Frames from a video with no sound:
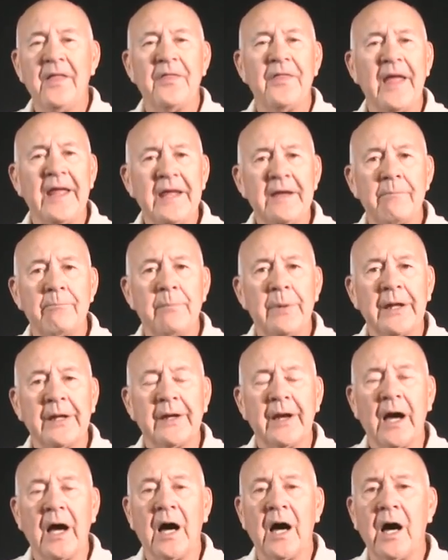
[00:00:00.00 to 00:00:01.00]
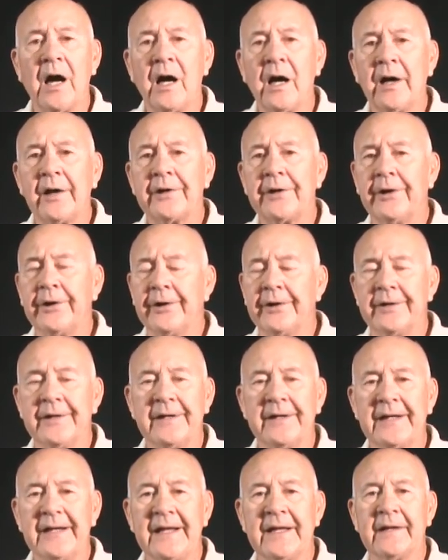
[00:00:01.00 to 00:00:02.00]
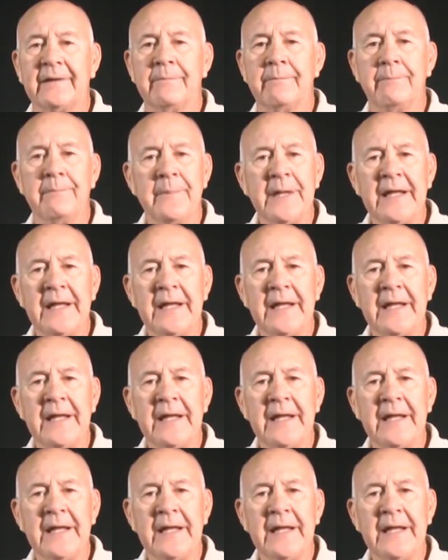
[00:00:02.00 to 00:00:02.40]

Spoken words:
They have been honored in